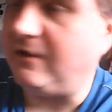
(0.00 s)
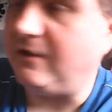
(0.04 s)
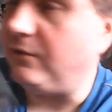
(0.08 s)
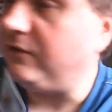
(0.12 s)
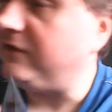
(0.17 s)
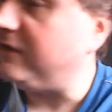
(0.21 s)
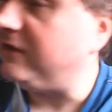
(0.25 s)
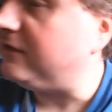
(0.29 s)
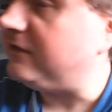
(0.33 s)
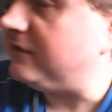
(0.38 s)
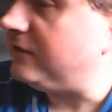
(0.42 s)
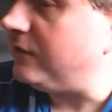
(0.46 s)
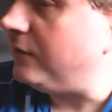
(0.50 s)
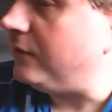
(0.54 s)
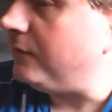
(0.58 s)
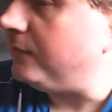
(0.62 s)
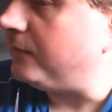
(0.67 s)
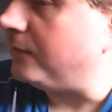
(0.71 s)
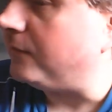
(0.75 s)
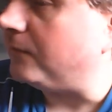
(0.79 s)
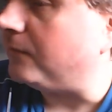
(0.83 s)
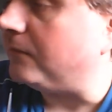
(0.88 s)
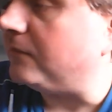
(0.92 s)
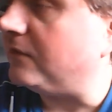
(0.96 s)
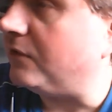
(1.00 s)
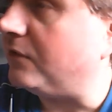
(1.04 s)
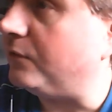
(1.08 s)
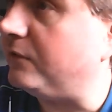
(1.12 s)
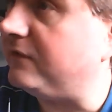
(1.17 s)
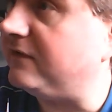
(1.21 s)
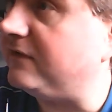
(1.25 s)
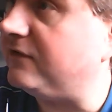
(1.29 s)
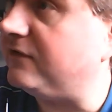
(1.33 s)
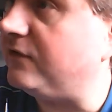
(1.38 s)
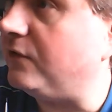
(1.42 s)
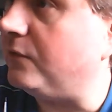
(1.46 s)
Or is it two from
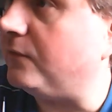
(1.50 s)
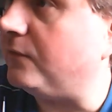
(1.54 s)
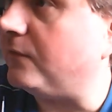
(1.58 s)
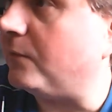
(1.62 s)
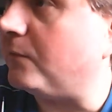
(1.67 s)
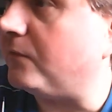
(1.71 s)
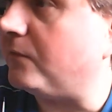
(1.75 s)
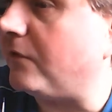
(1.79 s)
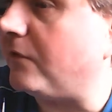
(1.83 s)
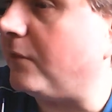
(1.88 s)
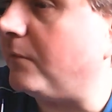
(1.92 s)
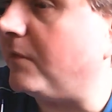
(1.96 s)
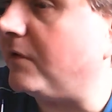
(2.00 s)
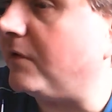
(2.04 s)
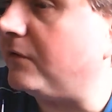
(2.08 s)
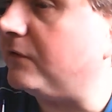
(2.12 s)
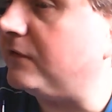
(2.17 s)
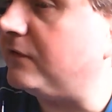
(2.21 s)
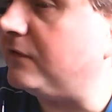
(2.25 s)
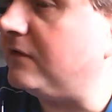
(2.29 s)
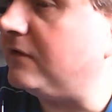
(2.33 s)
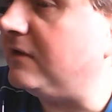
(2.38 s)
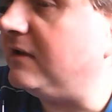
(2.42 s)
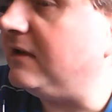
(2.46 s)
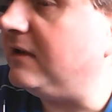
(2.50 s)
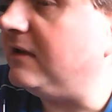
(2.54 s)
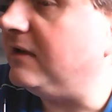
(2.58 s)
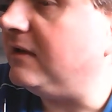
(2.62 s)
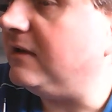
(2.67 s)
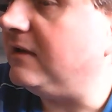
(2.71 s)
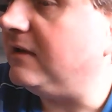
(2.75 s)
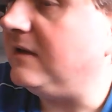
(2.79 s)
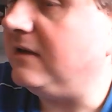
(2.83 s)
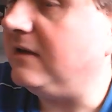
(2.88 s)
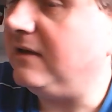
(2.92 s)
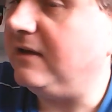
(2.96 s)
promos?
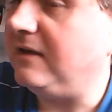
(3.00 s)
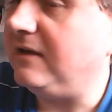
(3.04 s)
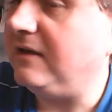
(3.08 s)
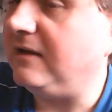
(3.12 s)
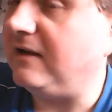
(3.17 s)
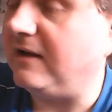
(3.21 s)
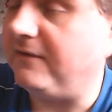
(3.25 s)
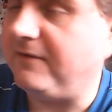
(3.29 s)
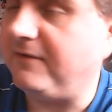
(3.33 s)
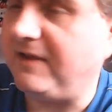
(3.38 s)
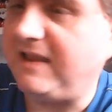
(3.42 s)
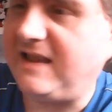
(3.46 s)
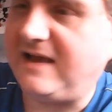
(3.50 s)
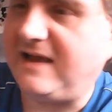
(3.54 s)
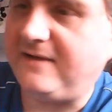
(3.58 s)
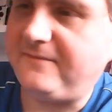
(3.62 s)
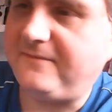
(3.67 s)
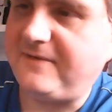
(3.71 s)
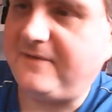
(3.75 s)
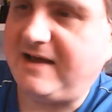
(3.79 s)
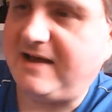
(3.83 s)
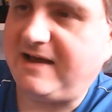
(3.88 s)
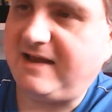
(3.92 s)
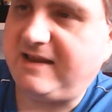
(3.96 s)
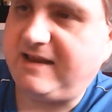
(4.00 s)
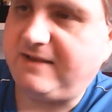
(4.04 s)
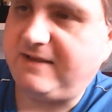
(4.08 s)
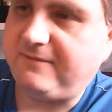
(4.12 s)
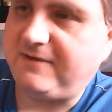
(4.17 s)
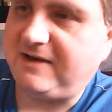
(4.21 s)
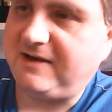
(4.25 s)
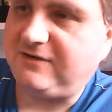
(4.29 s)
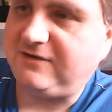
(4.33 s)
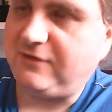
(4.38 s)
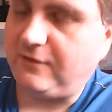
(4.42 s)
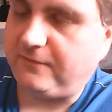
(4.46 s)
I think
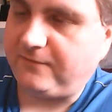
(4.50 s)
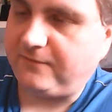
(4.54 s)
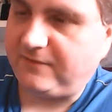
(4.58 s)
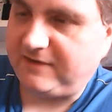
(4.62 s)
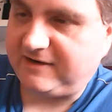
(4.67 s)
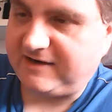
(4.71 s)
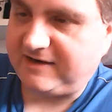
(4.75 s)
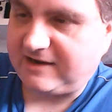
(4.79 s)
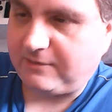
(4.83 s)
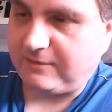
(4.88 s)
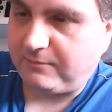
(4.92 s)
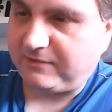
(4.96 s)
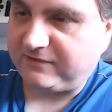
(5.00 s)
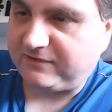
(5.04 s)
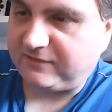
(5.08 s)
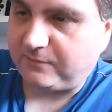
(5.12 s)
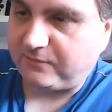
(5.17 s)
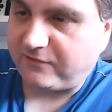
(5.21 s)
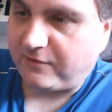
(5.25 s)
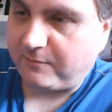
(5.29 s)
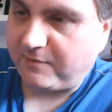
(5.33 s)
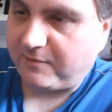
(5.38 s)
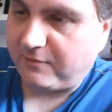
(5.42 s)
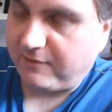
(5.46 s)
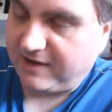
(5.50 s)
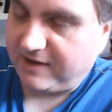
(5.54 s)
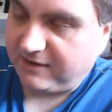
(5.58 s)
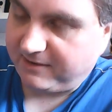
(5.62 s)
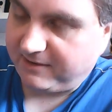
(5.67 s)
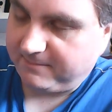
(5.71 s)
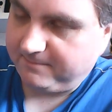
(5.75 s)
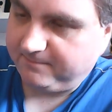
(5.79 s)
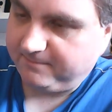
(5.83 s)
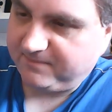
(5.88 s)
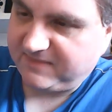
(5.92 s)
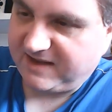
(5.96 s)
2 are from the deck and 1's a promo. Anyway,
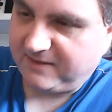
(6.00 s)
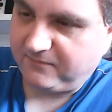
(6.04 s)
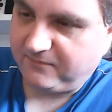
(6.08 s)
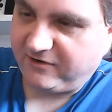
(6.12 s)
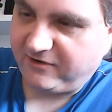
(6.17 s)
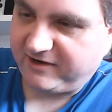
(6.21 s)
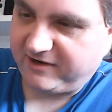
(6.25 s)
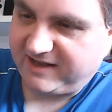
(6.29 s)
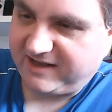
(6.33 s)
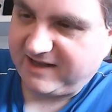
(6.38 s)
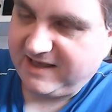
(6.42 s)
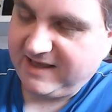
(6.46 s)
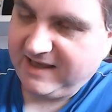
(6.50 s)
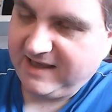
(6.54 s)
I'm running.